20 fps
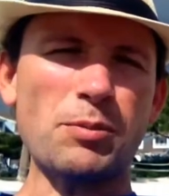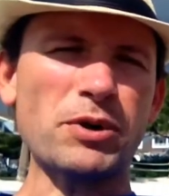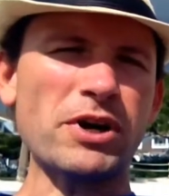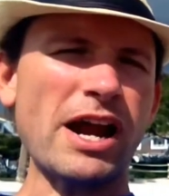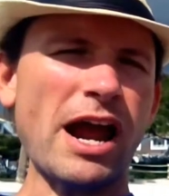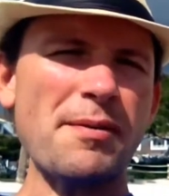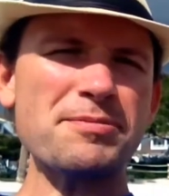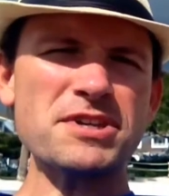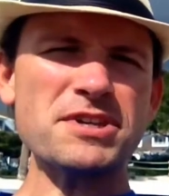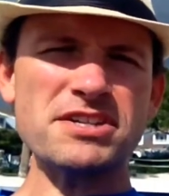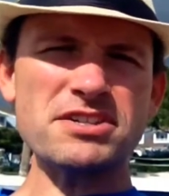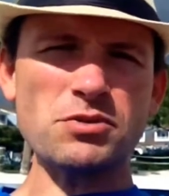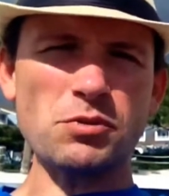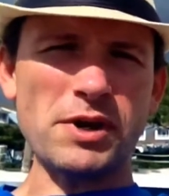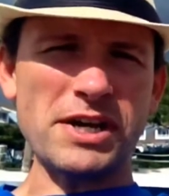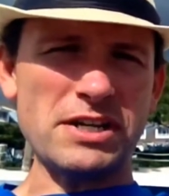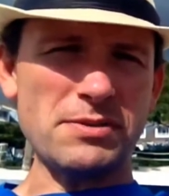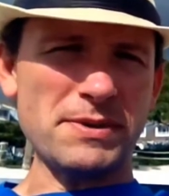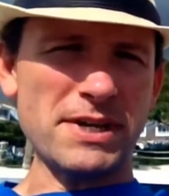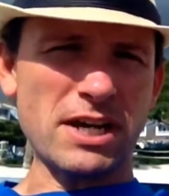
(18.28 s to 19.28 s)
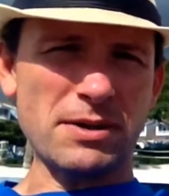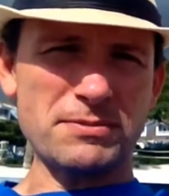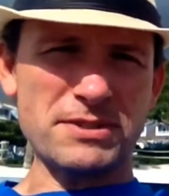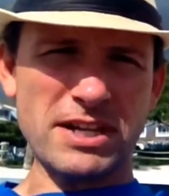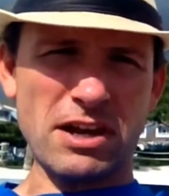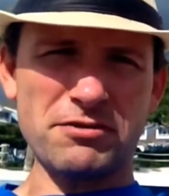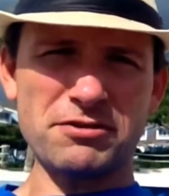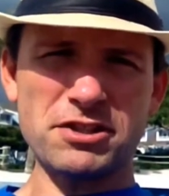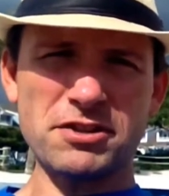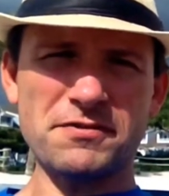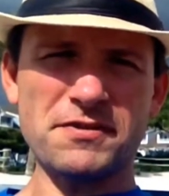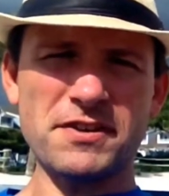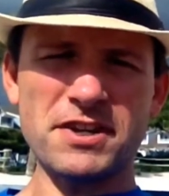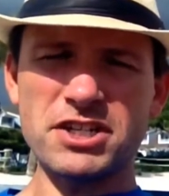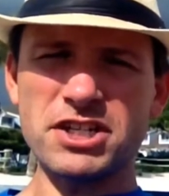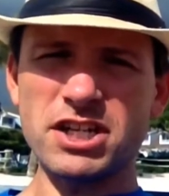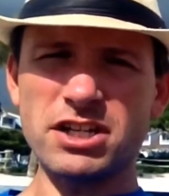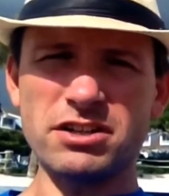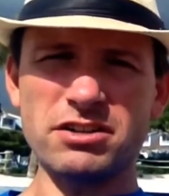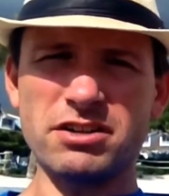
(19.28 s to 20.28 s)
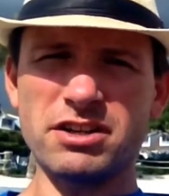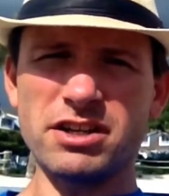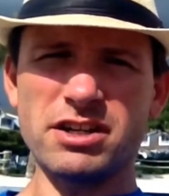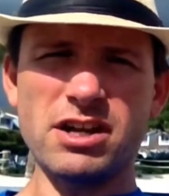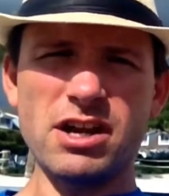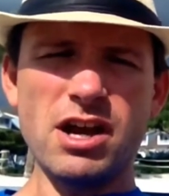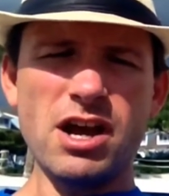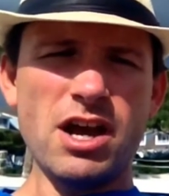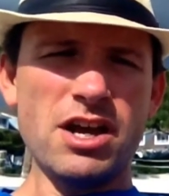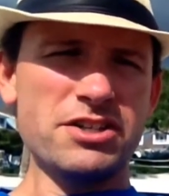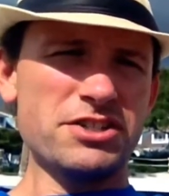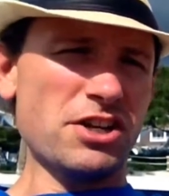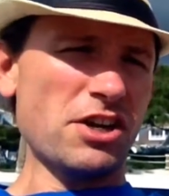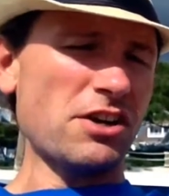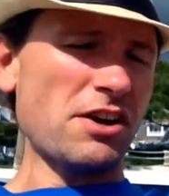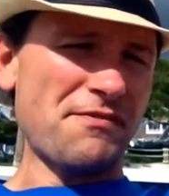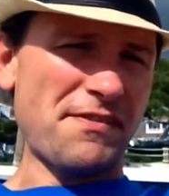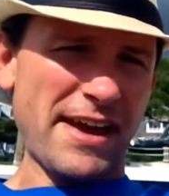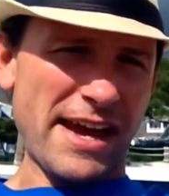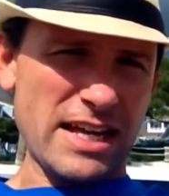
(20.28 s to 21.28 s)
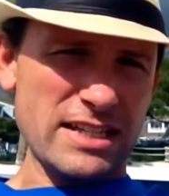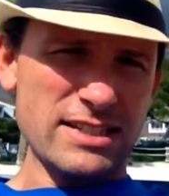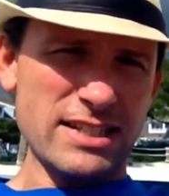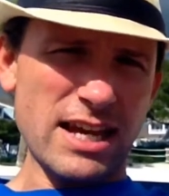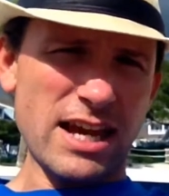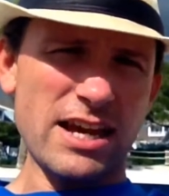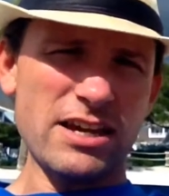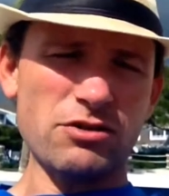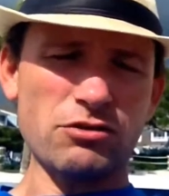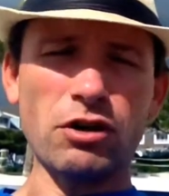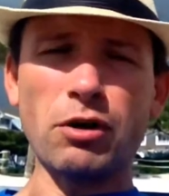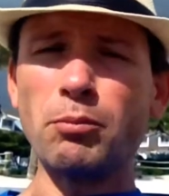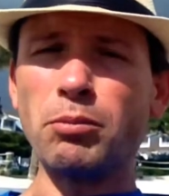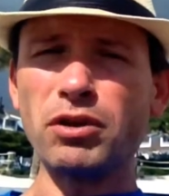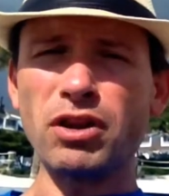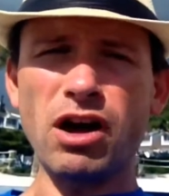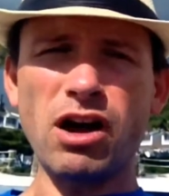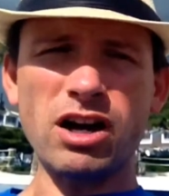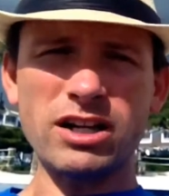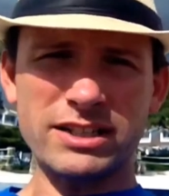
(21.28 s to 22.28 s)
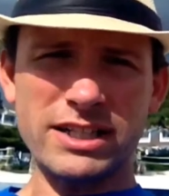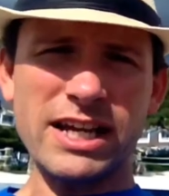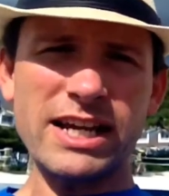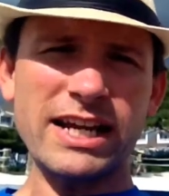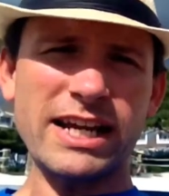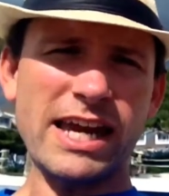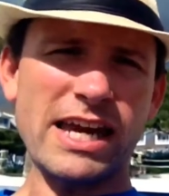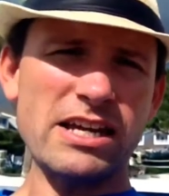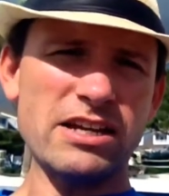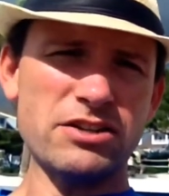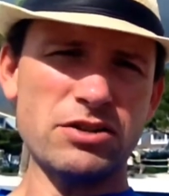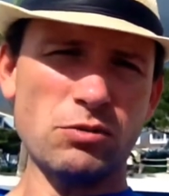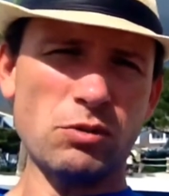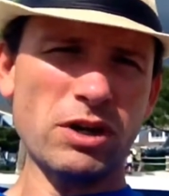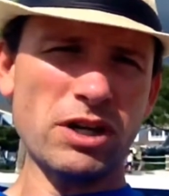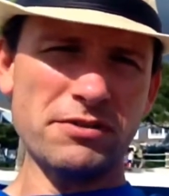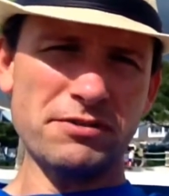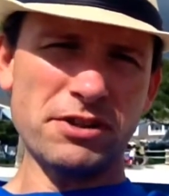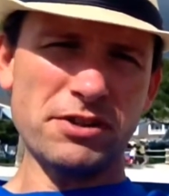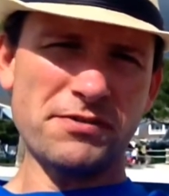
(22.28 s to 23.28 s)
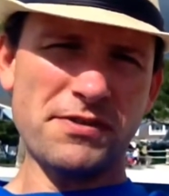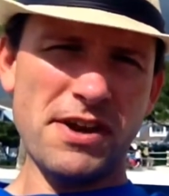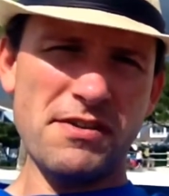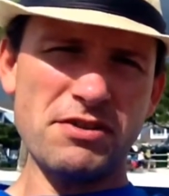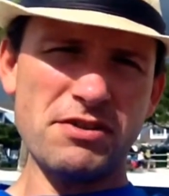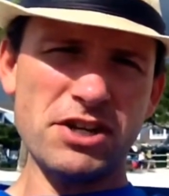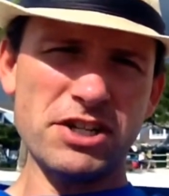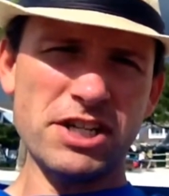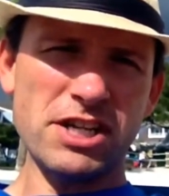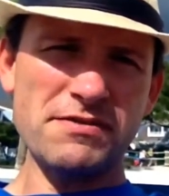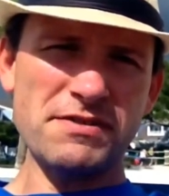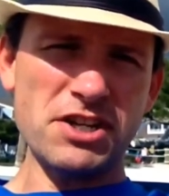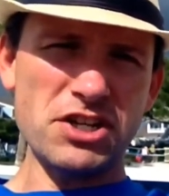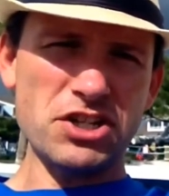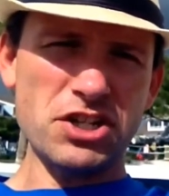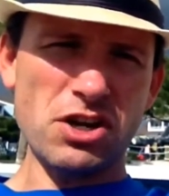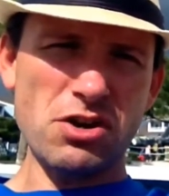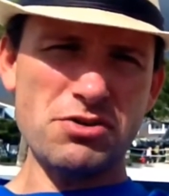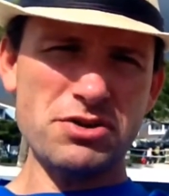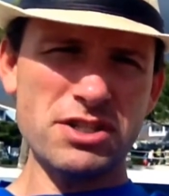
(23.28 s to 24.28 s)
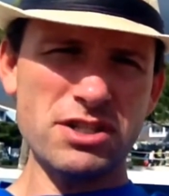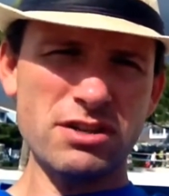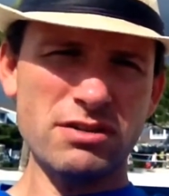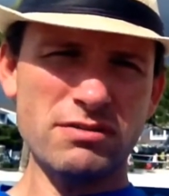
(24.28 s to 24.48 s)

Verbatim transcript: perhaps as a way to become self sufficient, you could start a fan site or a blog dedicated to one of your favorite TV shows.